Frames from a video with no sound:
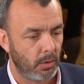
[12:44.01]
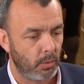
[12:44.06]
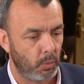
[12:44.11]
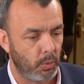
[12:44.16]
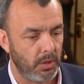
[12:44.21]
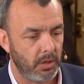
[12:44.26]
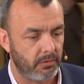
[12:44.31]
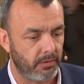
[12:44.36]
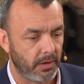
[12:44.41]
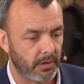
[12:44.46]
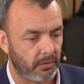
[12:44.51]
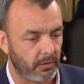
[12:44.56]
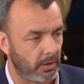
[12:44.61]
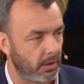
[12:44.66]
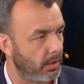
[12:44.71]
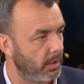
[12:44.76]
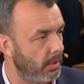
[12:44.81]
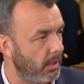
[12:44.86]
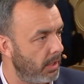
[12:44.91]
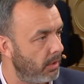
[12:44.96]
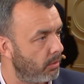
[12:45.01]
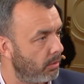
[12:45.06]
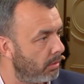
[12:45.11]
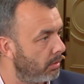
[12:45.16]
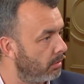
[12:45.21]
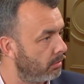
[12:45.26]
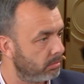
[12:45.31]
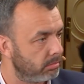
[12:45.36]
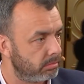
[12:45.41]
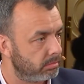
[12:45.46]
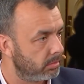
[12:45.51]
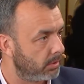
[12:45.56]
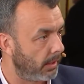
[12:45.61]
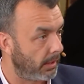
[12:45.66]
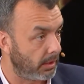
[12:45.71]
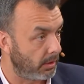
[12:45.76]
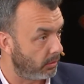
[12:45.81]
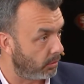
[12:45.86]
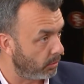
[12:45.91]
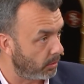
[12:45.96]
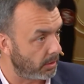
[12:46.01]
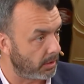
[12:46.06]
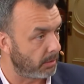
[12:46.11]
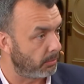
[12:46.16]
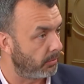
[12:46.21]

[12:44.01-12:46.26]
we advise client either they can do it